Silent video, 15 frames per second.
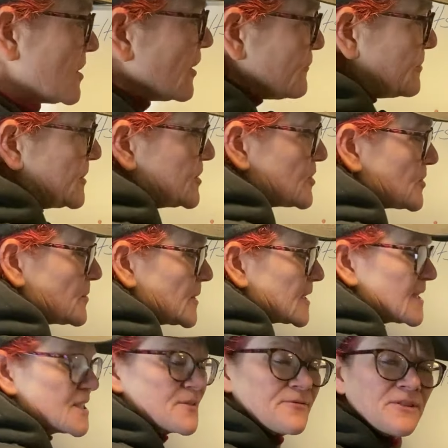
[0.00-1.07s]
I've been doing
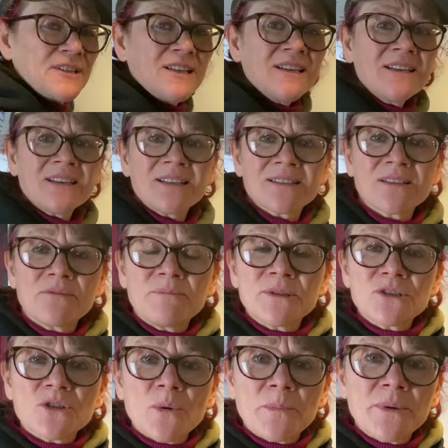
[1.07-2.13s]
this for years. I've
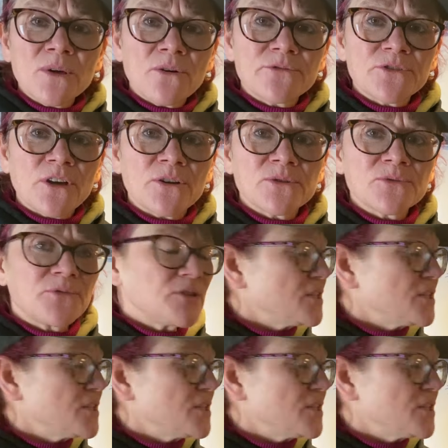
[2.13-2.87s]
been chopping off toes for